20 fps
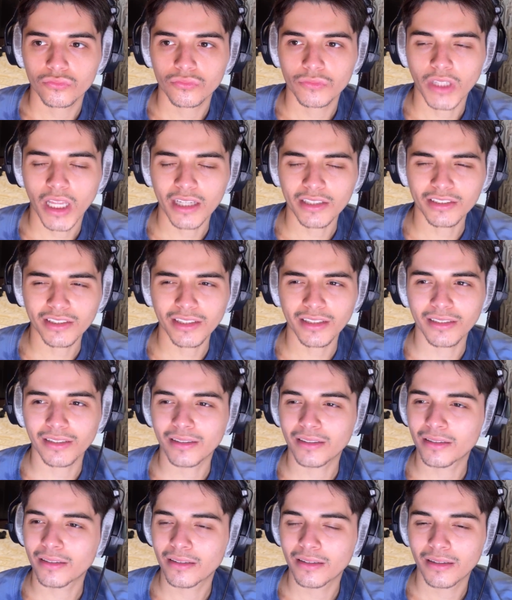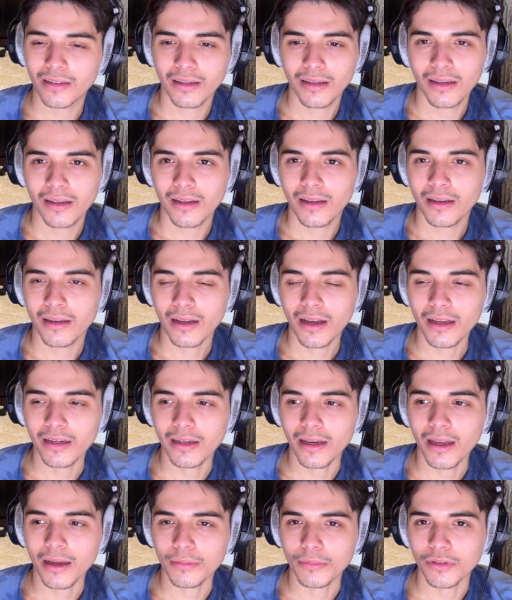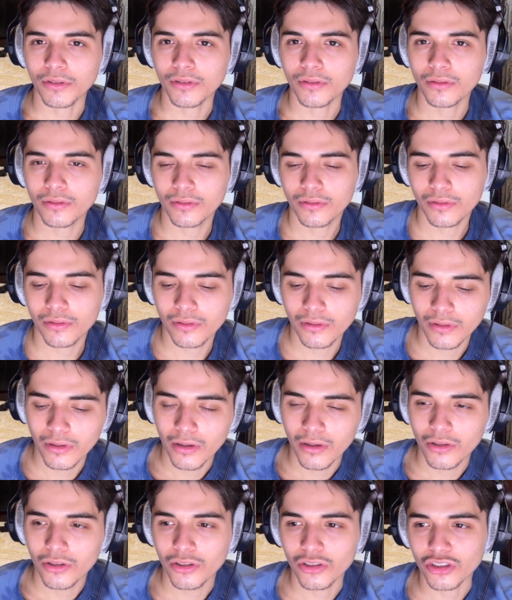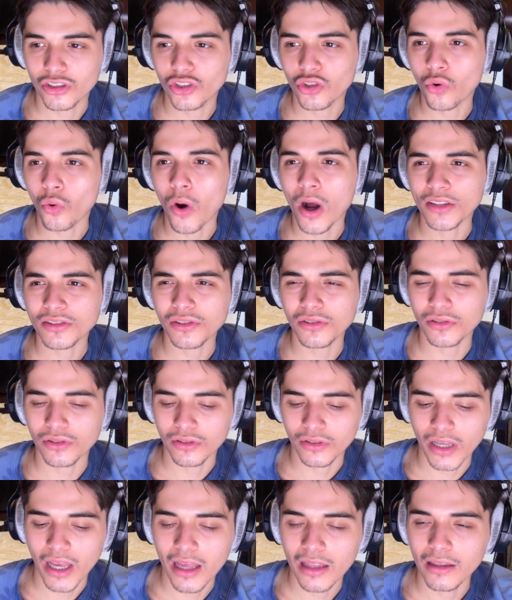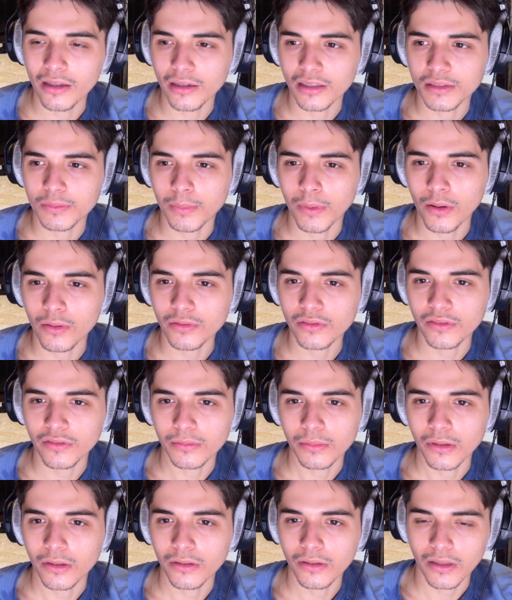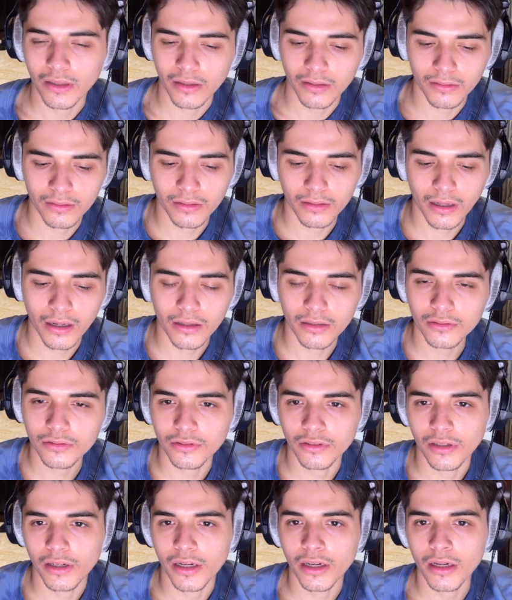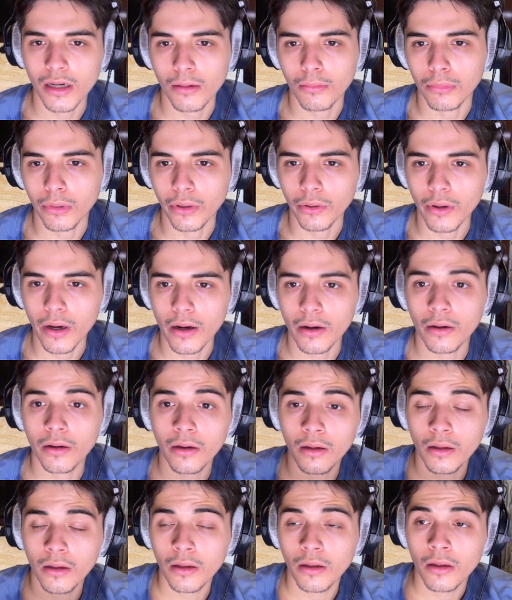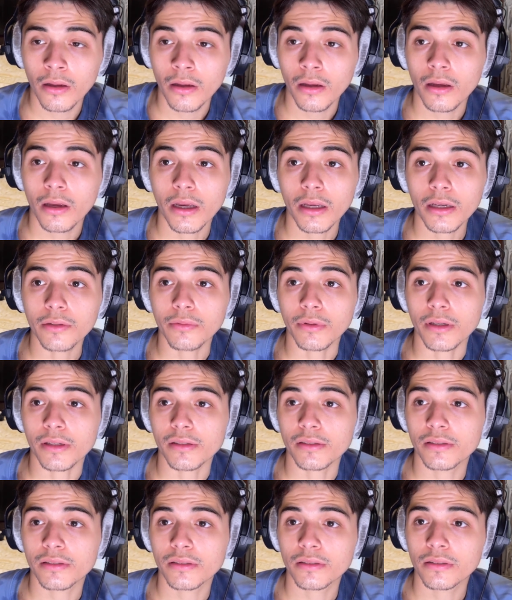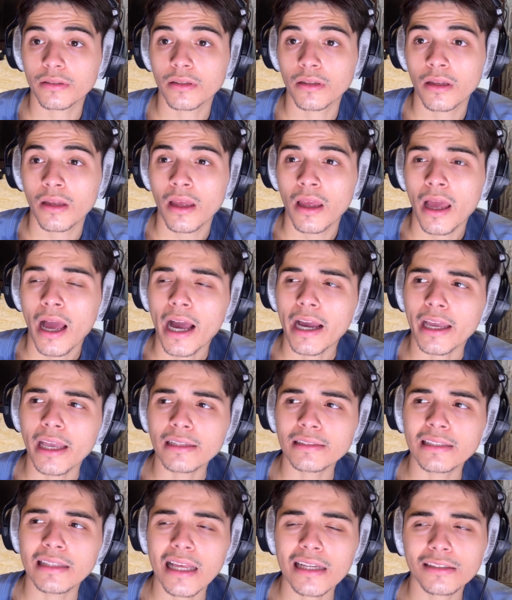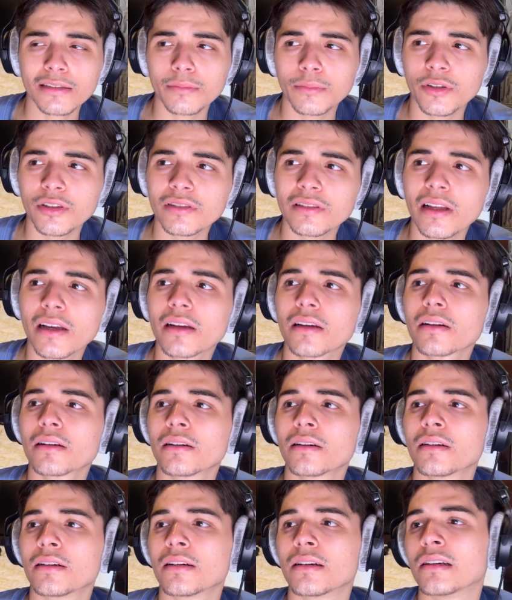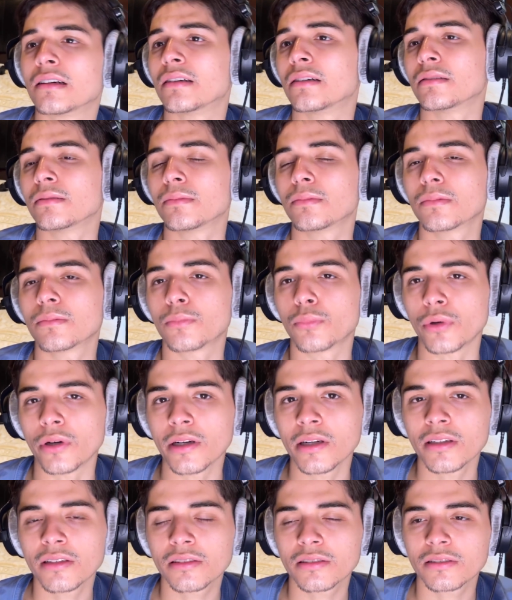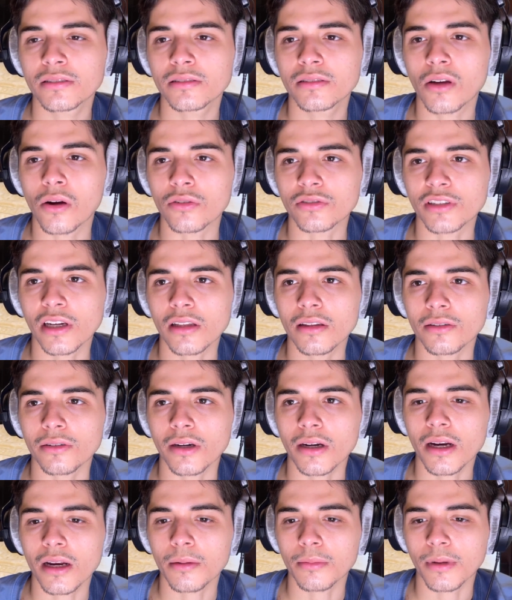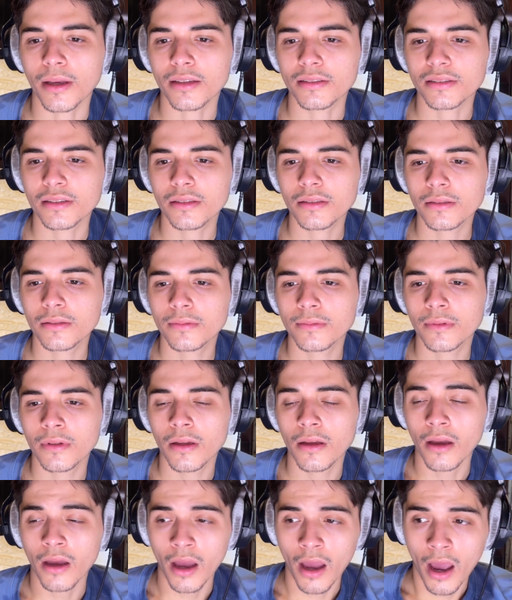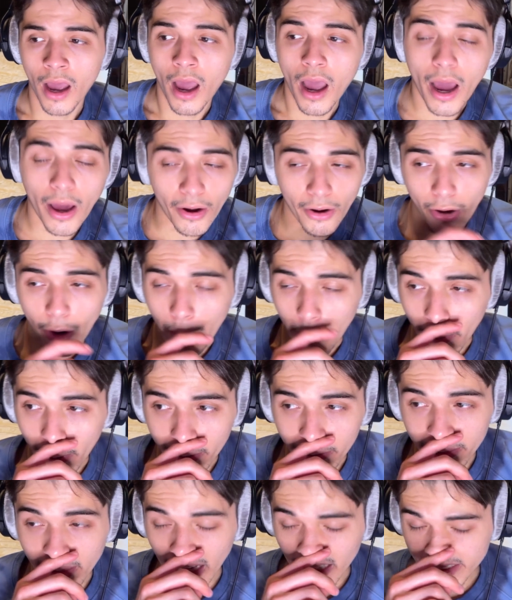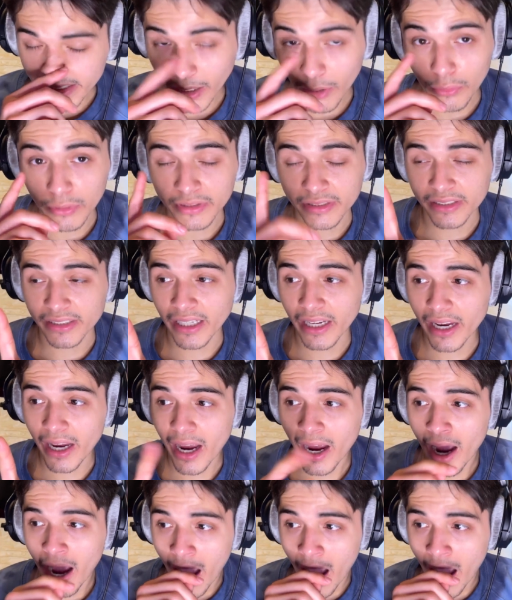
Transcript: Oh shit. God damn, dude. Her squats are hella explosive, bro. Like, how does her knee not blow out? Anyways, I guess Glastonbury's like a British Coachella, right? I'm guessing. I don't know, but that set was sick.